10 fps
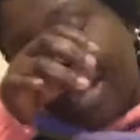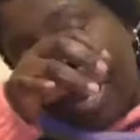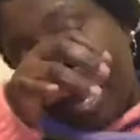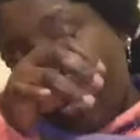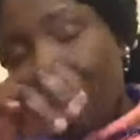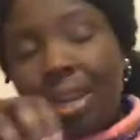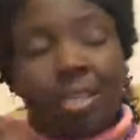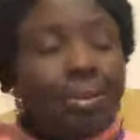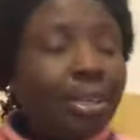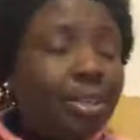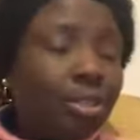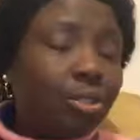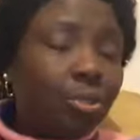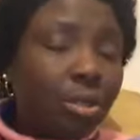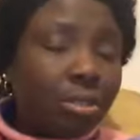And God has been good
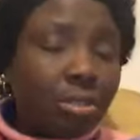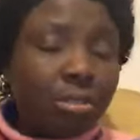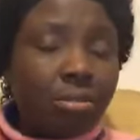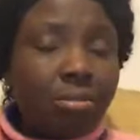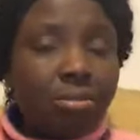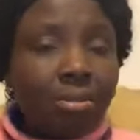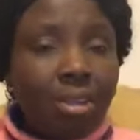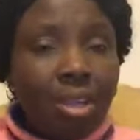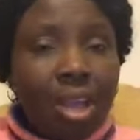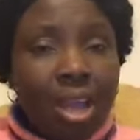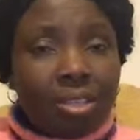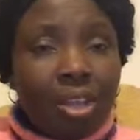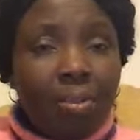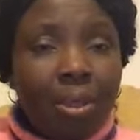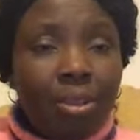to us. Has
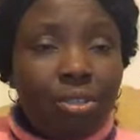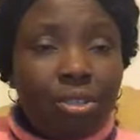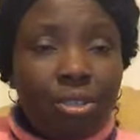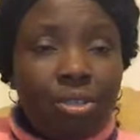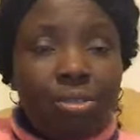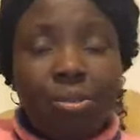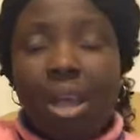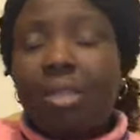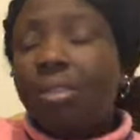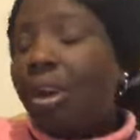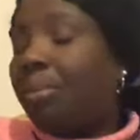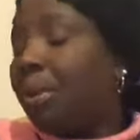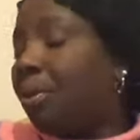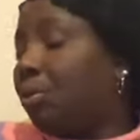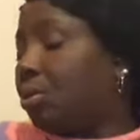God been good to you? Has God
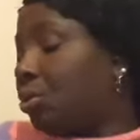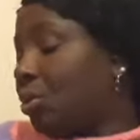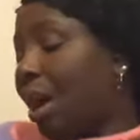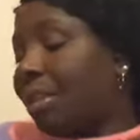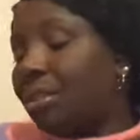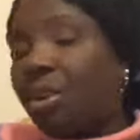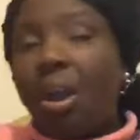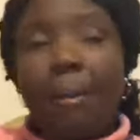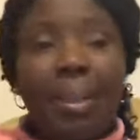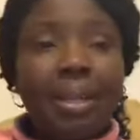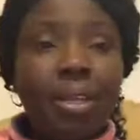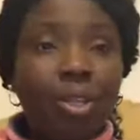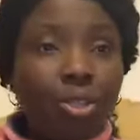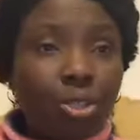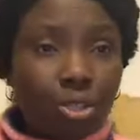been good to you? Has God been
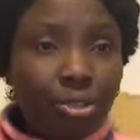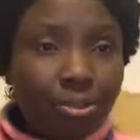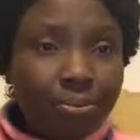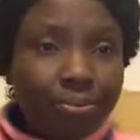good to you?